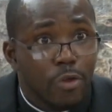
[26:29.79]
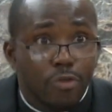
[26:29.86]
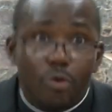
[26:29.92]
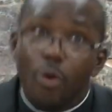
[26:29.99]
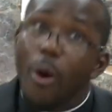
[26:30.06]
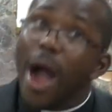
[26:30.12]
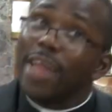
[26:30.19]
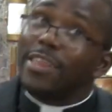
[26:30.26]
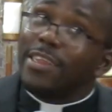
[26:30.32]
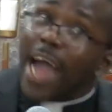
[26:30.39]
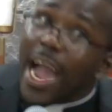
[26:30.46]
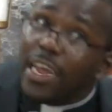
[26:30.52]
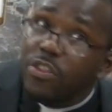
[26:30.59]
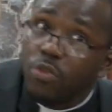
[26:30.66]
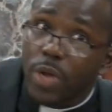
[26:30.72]
to go and
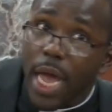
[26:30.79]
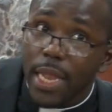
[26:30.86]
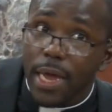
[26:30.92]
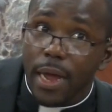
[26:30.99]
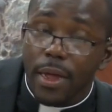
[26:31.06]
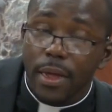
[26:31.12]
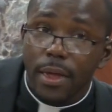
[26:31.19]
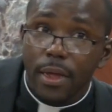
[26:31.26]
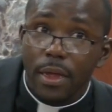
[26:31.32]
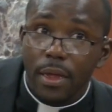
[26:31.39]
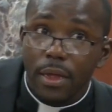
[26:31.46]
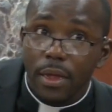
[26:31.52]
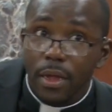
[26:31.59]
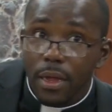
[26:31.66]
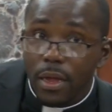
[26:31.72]
die together.
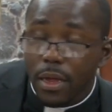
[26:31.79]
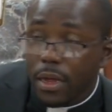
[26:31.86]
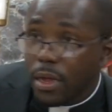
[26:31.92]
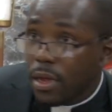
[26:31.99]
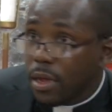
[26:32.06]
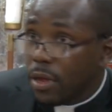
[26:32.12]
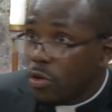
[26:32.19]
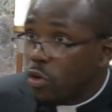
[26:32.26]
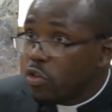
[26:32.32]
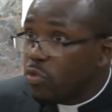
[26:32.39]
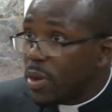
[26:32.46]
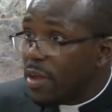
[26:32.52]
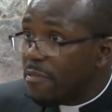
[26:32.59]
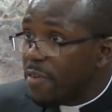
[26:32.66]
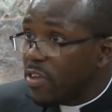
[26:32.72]
Those
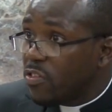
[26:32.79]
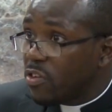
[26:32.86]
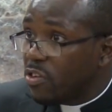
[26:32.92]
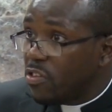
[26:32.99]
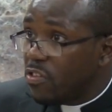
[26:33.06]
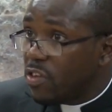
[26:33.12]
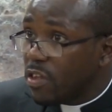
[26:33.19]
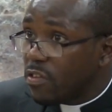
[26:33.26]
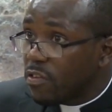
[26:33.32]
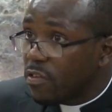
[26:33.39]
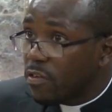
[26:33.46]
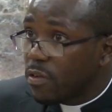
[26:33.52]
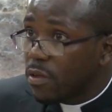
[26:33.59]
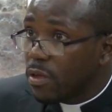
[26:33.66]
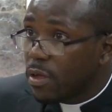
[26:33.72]
were the first Christians.